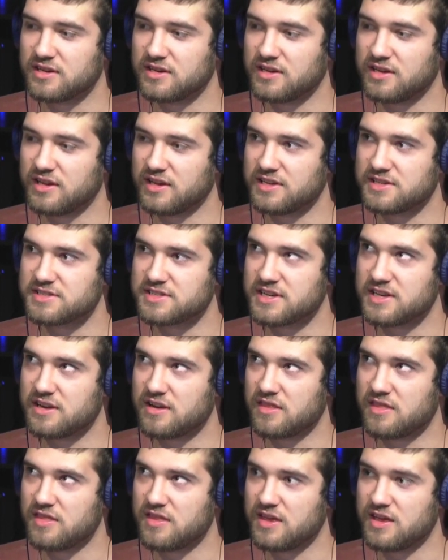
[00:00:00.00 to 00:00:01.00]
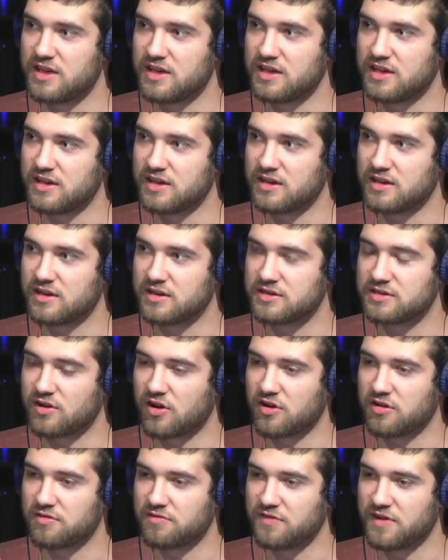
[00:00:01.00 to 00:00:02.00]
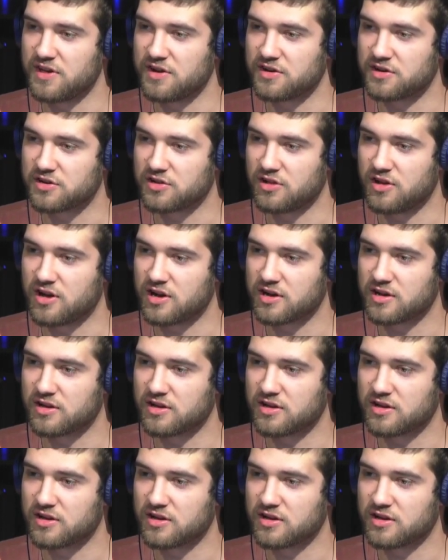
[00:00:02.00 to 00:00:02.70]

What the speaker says: Is it the Darth Vader clock?